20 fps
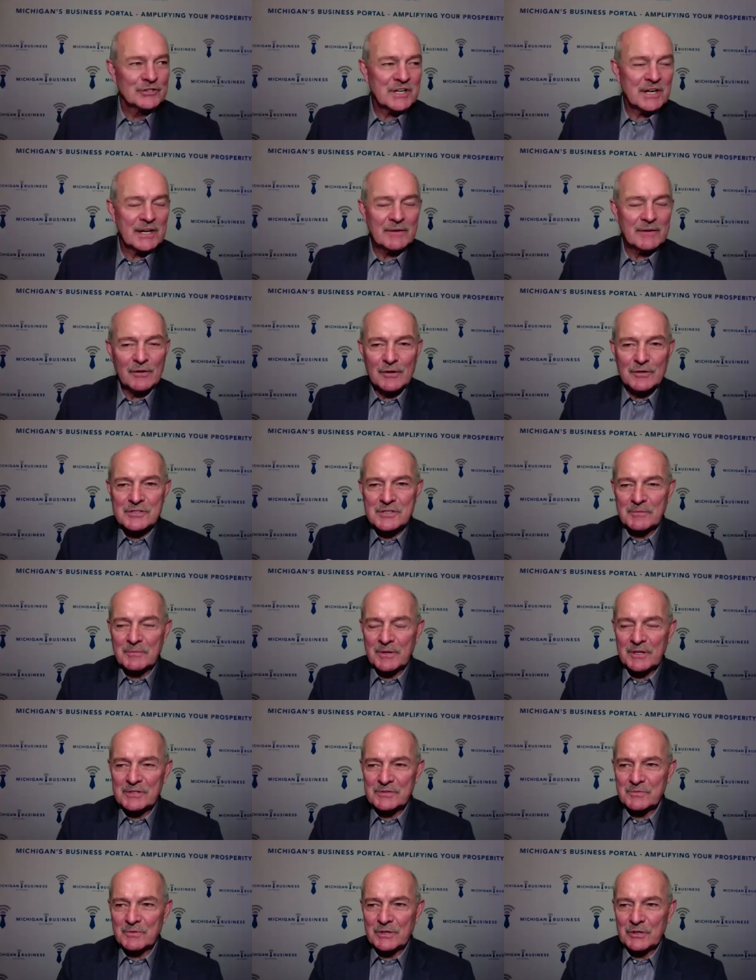kind of interesting
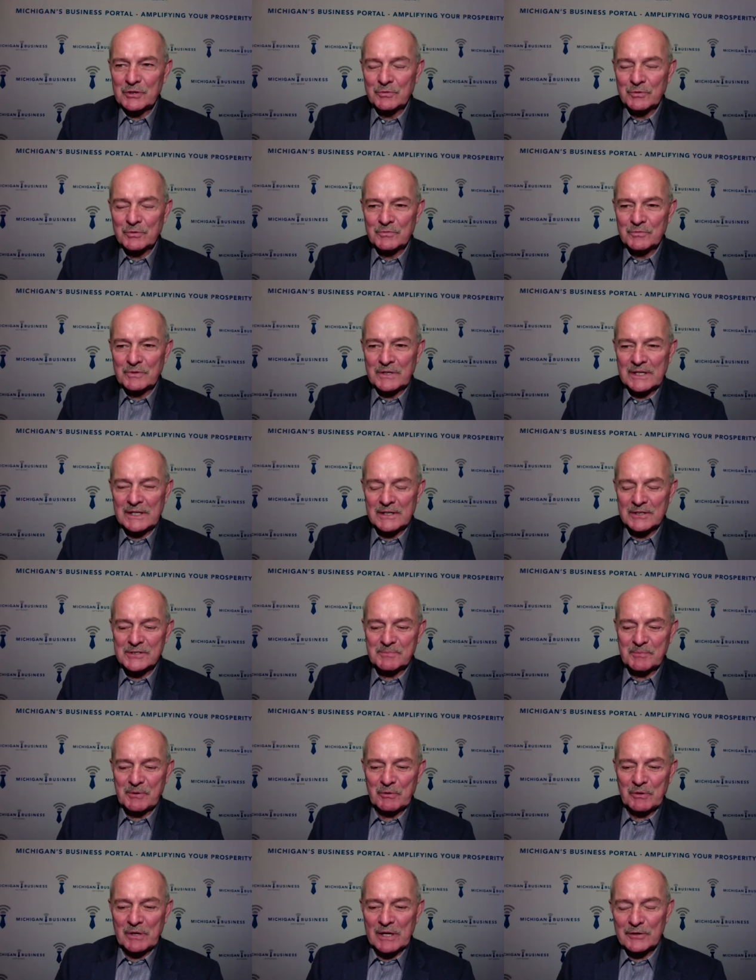because when you
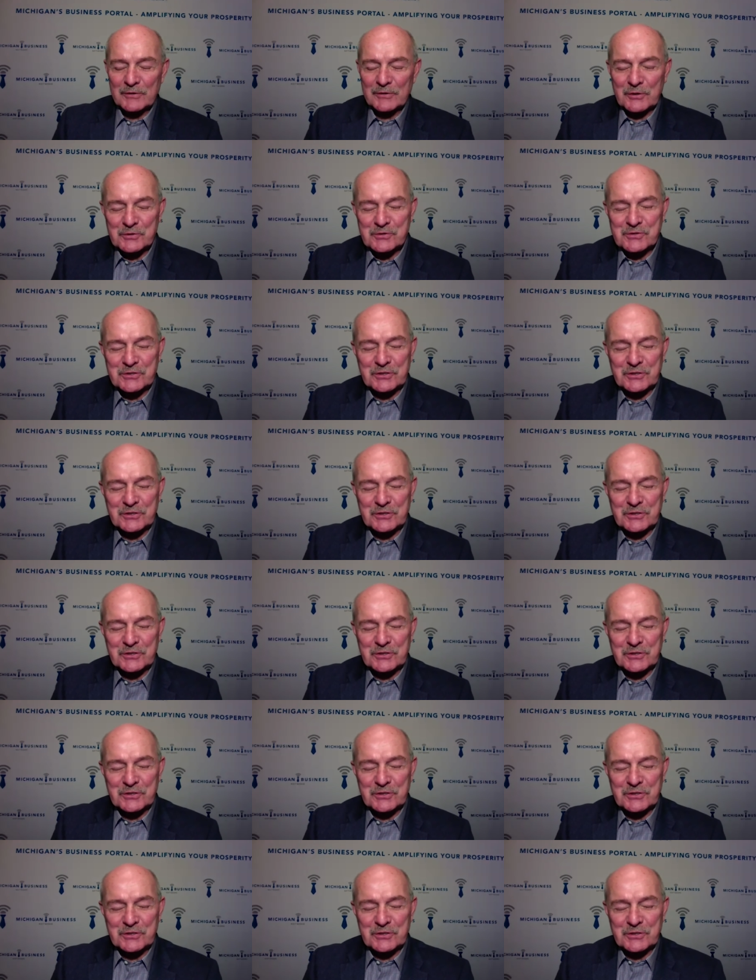spewing out those